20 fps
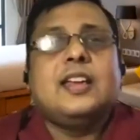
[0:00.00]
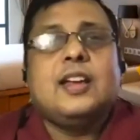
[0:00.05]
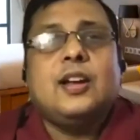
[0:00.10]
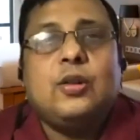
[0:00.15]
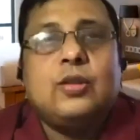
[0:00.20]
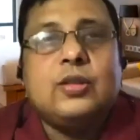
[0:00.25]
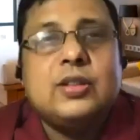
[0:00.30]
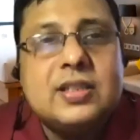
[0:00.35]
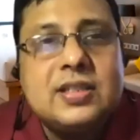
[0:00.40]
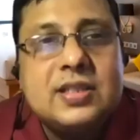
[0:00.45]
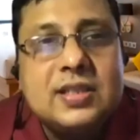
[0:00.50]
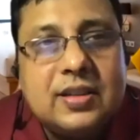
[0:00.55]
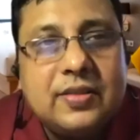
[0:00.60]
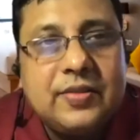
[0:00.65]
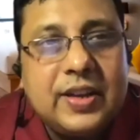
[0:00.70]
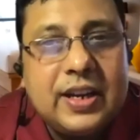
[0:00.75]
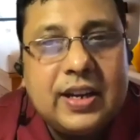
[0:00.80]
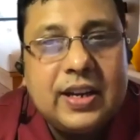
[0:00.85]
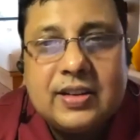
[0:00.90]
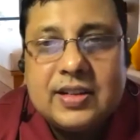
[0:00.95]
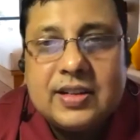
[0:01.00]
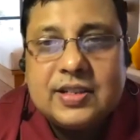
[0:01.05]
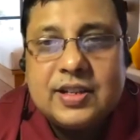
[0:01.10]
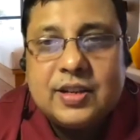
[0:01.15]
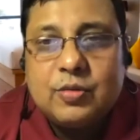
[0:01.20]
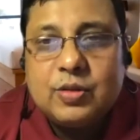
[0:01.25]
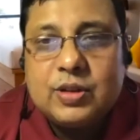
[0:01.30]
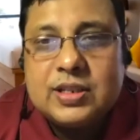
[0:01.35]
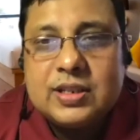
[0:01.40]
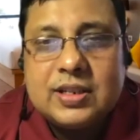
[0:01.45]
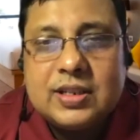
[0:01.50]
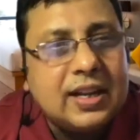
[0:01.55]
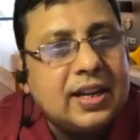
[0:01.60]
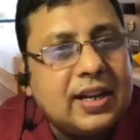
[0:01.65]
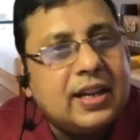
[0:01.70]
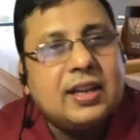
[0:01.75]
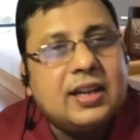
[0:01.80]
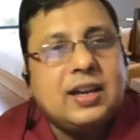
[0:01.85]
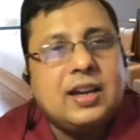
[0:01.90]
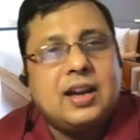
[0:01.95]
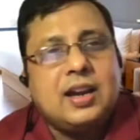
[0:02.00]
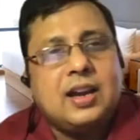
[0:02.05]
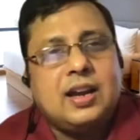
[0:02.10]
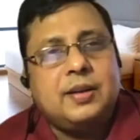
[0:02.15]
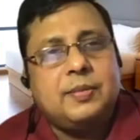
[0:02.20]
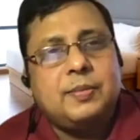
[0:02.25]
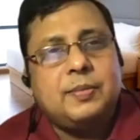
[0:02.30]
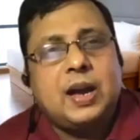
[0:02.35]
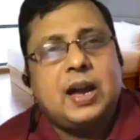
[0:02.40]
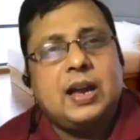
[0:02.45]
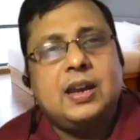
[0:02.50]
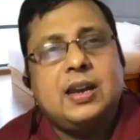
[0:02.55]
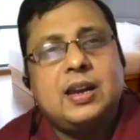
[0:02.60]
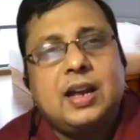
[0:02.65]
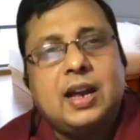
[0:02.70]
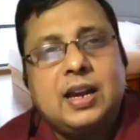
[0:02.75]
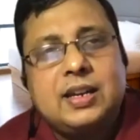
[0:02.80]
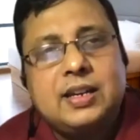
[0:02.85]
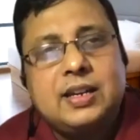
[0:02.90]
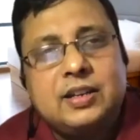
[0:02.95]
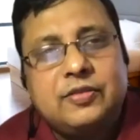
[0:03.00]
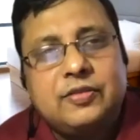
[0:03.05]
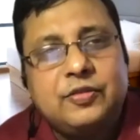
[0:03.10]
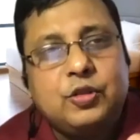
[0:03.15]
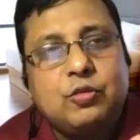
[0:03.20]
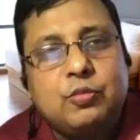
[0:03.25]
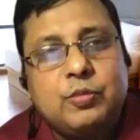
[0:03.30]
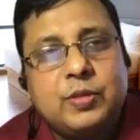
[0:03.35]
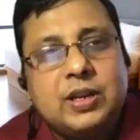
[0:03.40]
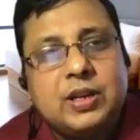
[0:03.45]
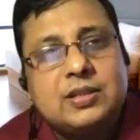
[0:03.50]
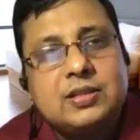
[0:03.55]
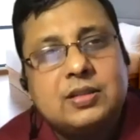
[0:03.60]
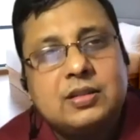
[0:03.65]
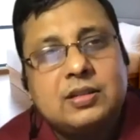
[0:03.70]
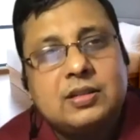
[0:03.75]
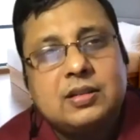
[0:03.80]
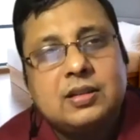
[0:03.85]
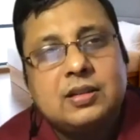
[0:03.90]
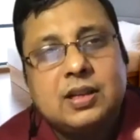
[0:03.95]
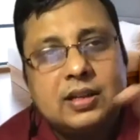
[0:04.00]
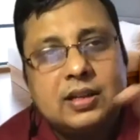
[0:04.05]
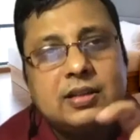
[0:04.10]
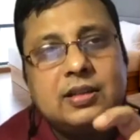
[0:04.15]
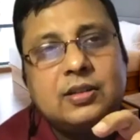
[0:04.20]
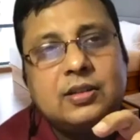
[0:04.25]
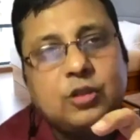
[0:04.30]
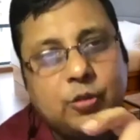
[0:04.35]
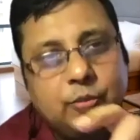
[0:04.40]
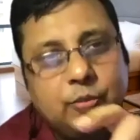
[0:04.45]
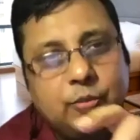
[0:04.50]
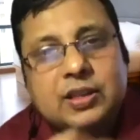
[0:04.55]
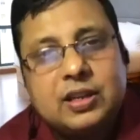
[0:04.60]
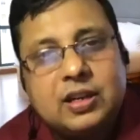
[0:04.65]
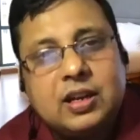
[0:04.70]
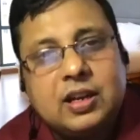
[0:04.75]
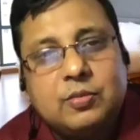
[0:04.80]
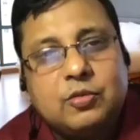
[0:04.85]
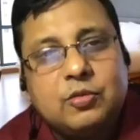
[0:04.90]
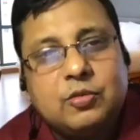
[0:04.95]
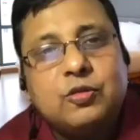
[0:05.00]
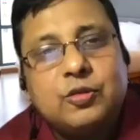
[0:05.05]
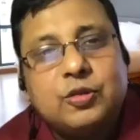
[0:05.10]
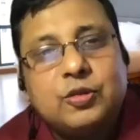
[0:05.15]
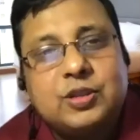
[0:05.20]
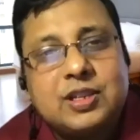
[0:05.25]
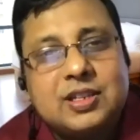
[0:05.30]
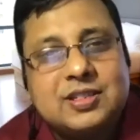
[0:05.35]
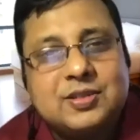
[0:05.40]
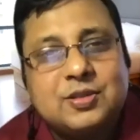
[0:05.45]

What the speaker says: Oh, this is a very interesting question. Can I? I'll take a few minutes on another topic, then I'll move to this.